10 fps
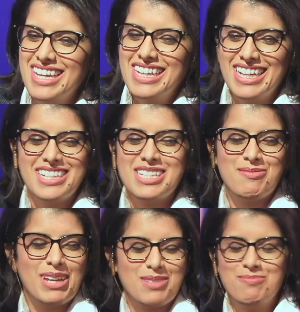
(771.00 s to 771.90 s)
Yeah, it's
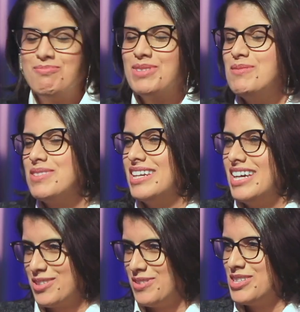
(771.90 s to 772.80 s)
like Rimth and
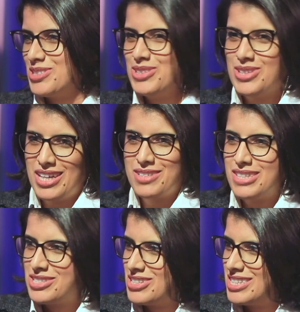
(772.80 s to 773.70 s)
Arfaj. Do you know
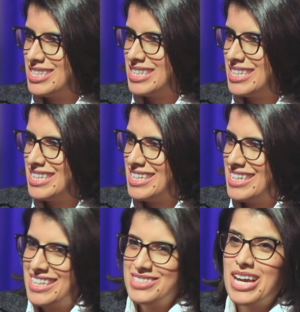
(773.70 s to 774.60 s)
Arfaj?
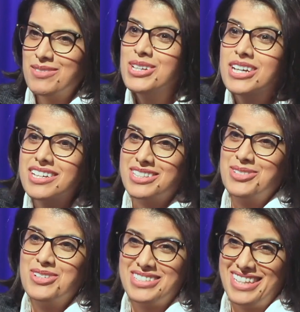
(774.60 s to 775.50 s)
Have you heard the word